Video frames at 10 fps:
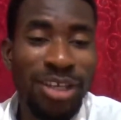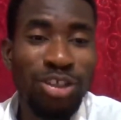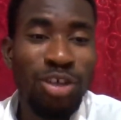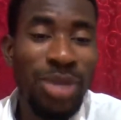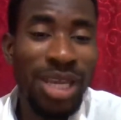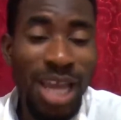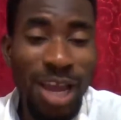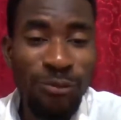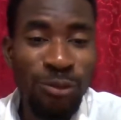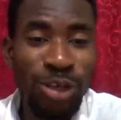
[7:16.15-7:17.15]
So be
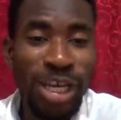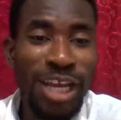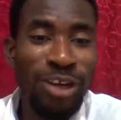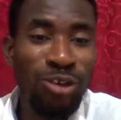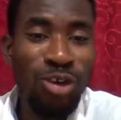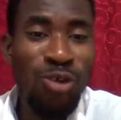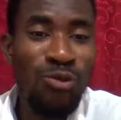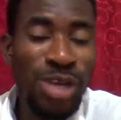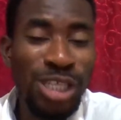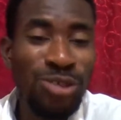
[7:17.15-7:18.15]
careful and know
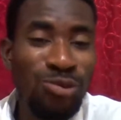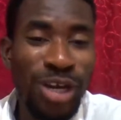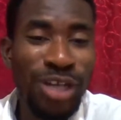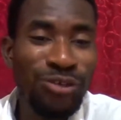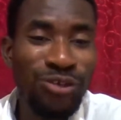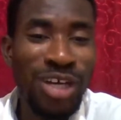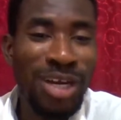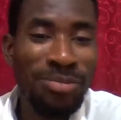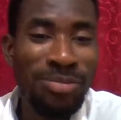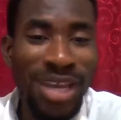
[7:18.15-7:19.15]
which one you
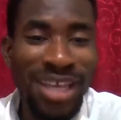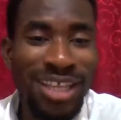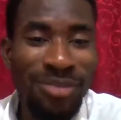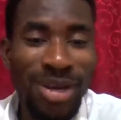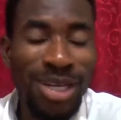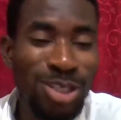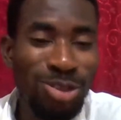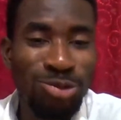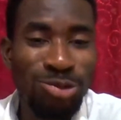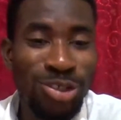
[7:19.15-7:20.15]
are paying the money
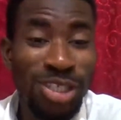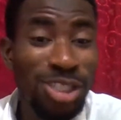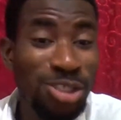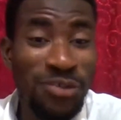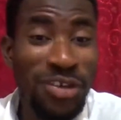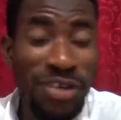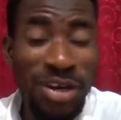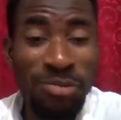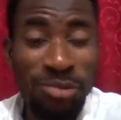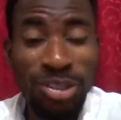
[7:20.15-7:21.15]
to. This is very
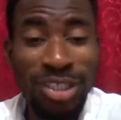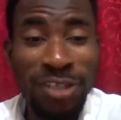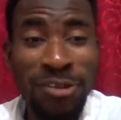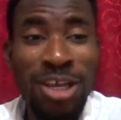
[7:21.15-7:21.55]
important.